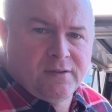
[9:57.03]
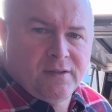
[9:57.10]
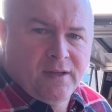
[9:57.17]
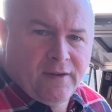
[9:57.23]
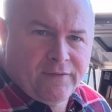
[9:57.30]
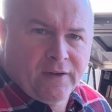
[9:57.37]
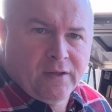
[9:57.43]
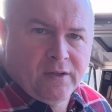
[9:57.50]

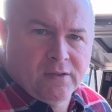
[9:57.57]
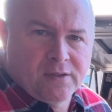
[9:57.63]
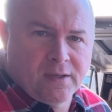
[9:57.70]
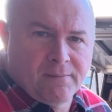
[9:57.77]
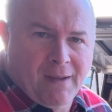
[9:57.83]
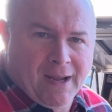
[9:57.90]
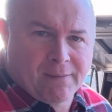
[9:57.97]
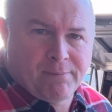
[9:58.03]
If you're using
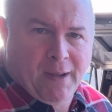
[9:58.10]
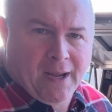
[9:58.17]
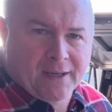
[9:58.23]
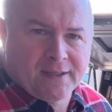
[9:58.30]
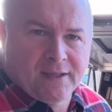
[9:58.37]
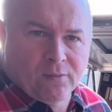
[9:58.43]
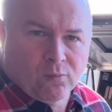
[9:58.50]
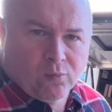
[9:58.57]
MAKPAC,
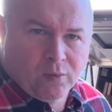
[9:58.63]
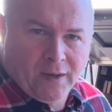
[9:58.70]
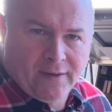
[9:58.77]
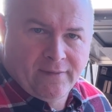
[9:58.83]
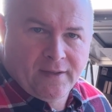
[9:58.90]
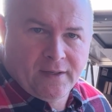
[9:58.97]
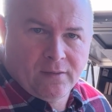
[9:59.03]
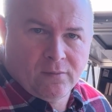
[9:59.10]
get rid of
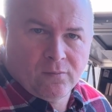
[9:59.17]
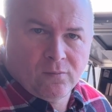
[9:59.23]
it